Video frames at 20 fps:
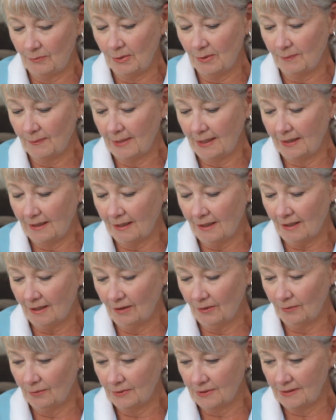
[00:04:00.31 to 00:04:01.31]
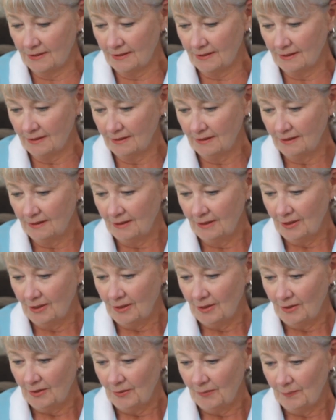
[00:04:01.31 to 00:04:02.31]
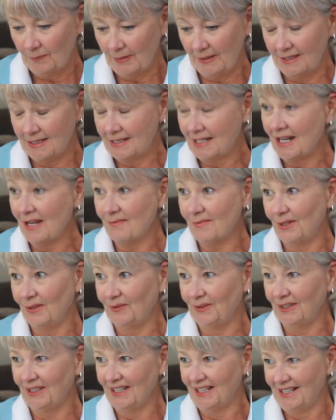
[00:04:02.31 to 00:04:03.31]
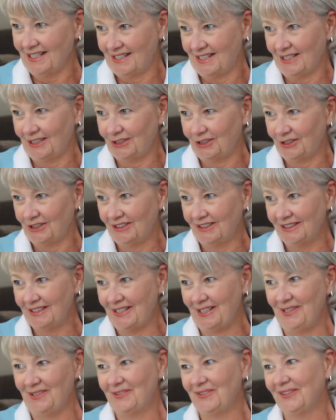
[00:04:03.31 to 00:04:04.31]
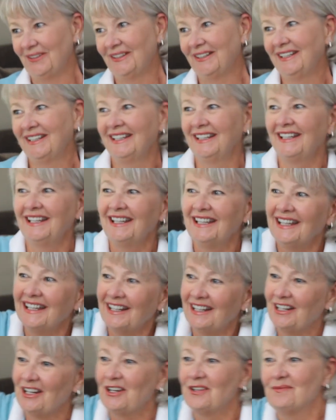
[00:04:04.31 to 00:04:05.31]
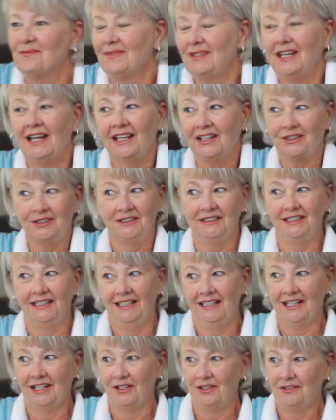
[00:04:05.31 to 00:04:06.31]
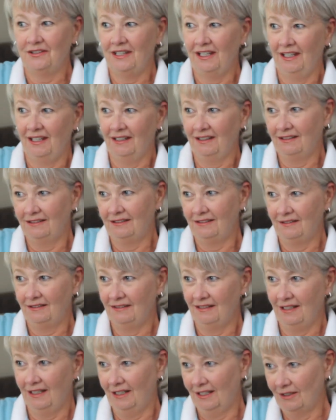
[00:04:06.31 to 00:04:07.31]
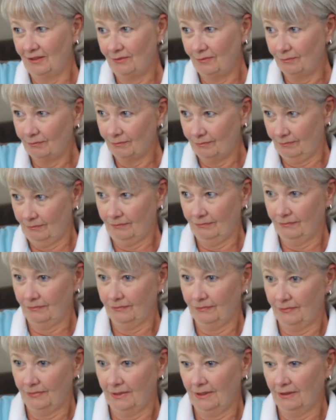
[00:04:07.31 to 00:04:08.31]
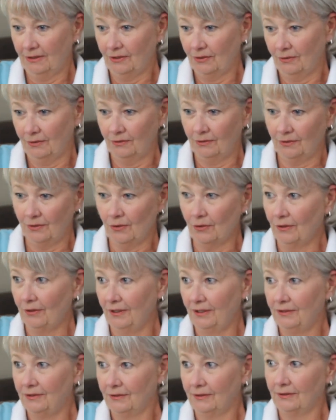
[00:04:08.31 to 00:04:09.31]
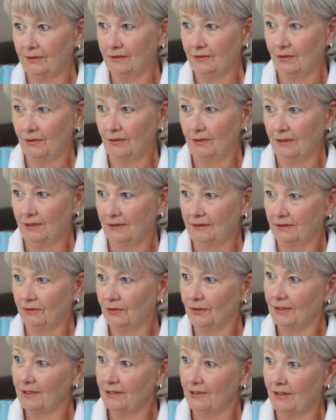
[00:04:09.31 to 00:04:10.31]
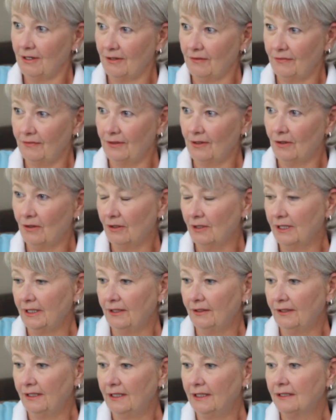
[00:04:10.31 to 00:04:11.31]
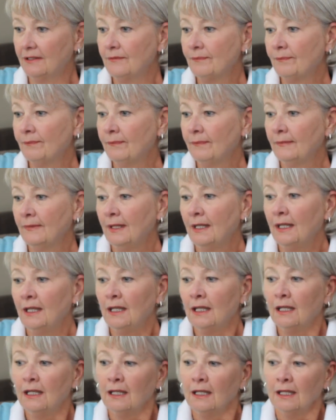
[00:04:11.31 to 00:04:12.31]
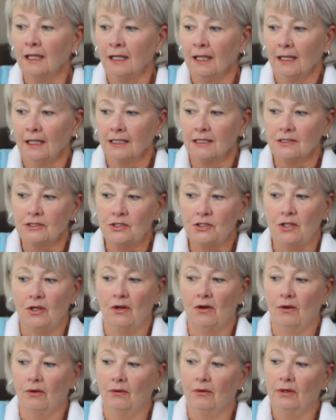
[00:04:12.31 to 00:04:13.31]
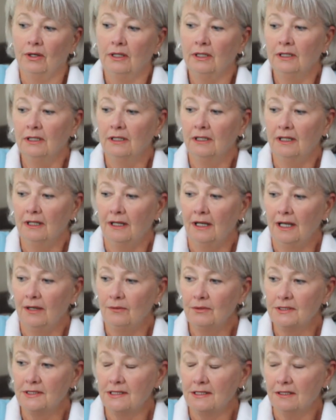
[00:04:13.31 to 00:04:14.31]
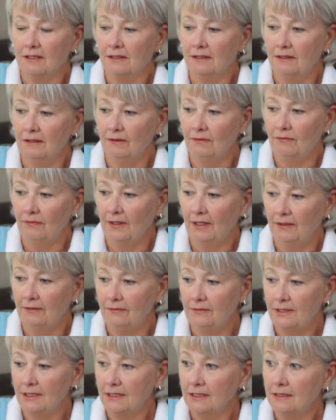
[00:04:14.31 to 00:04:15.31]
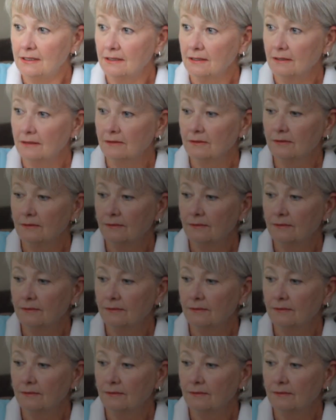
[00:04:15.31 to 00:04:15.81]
but my car was, by the time I realized I should leave, I couldn't get out. They had cordoned off the whole area. So I was stuck there 5 days.